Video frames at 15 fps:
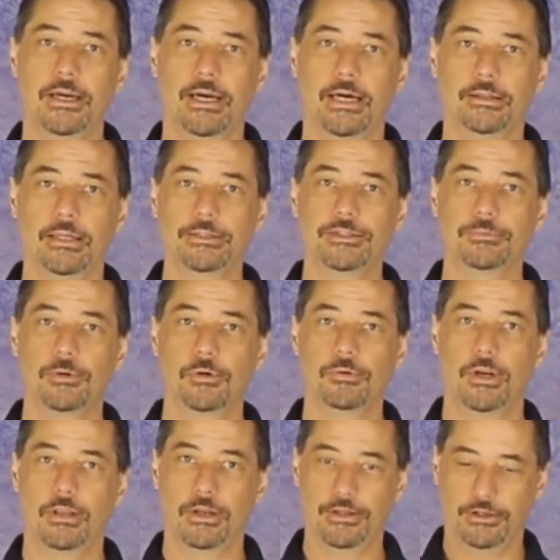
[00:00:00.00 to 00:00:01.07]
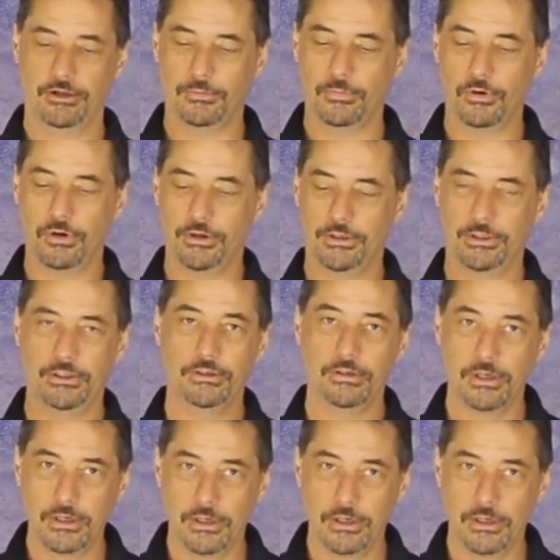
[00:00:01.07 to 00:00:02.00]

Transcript: and that's about letting your body,